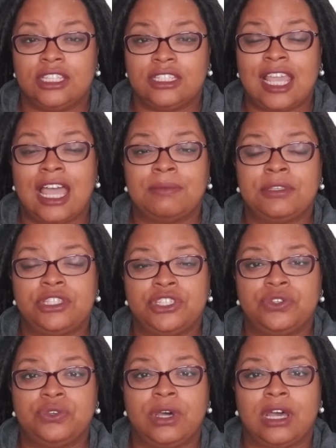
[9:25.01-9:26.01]
time to
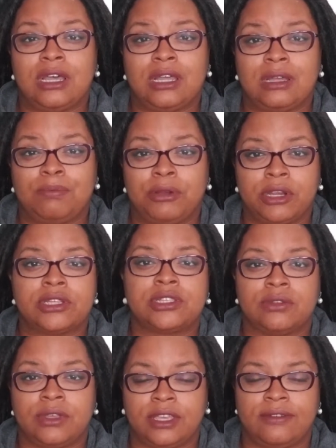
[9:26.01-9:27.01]
do a
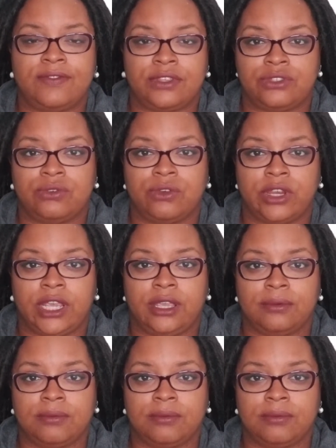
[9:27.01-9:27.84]
personal inventory.